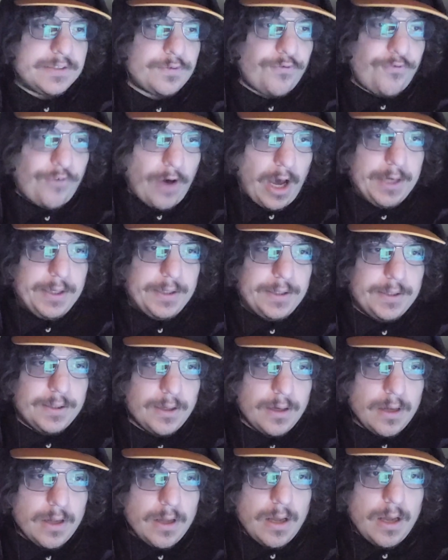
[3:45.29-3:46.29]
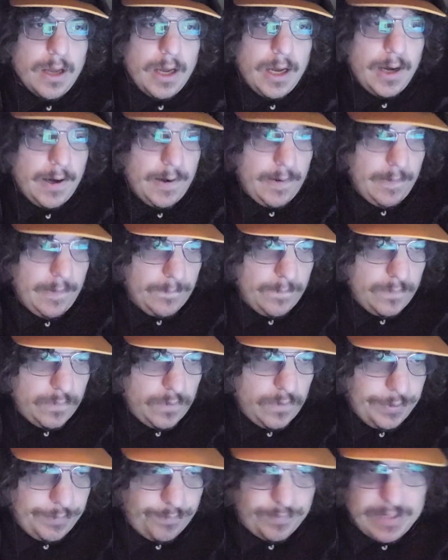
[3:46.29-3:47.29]
fun.
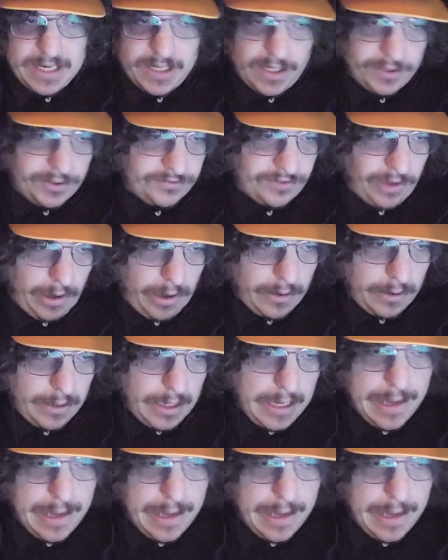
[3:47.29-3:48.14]
Take another song.